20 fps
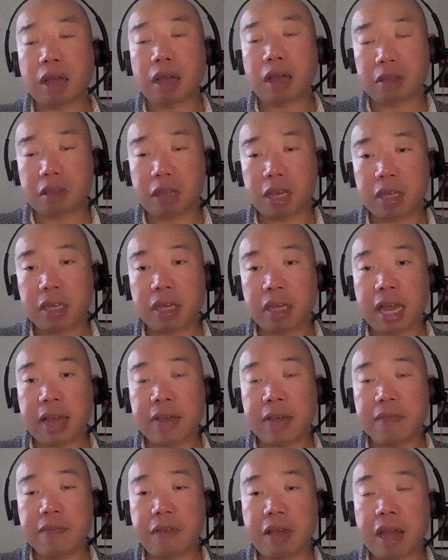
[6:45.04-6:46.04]
I think
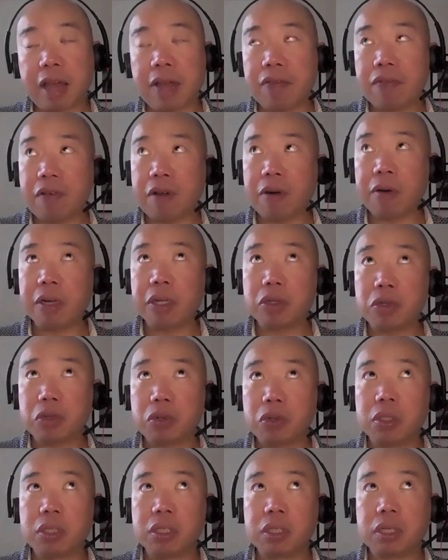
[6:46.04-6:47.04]
a very
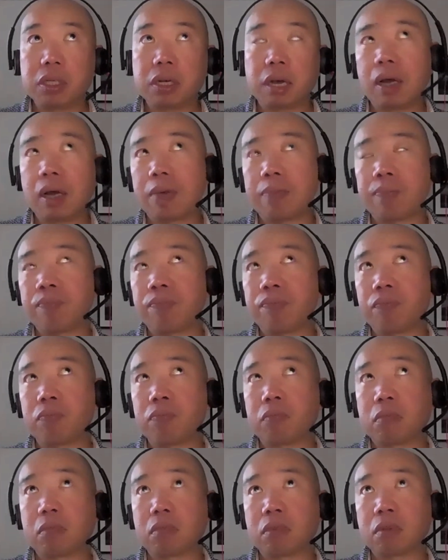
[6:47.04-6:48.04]
good
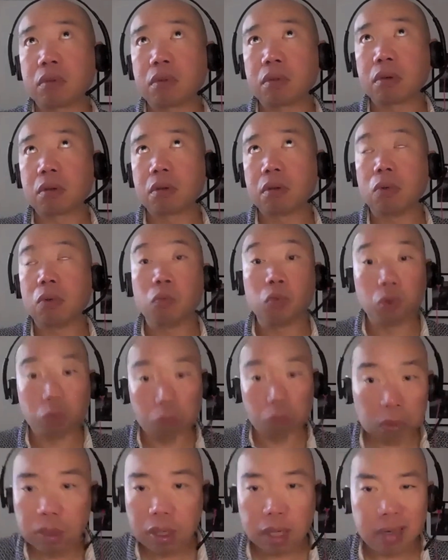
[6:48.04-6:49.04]

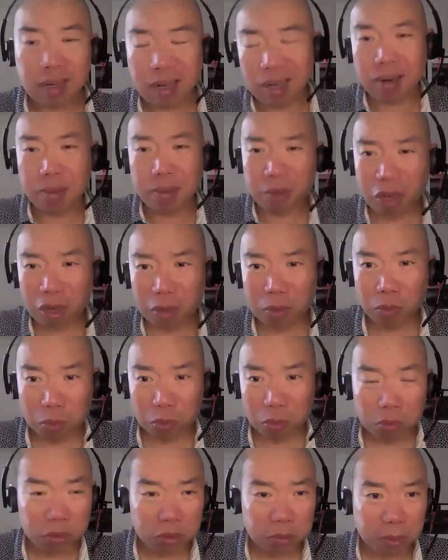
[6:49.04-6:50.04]
rule, and I'm not a
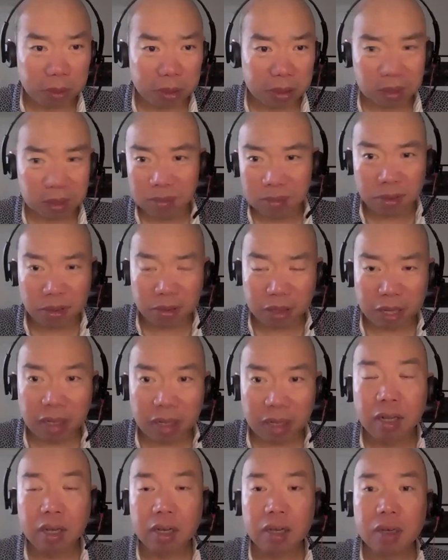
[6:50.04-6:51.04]
rules person, okay,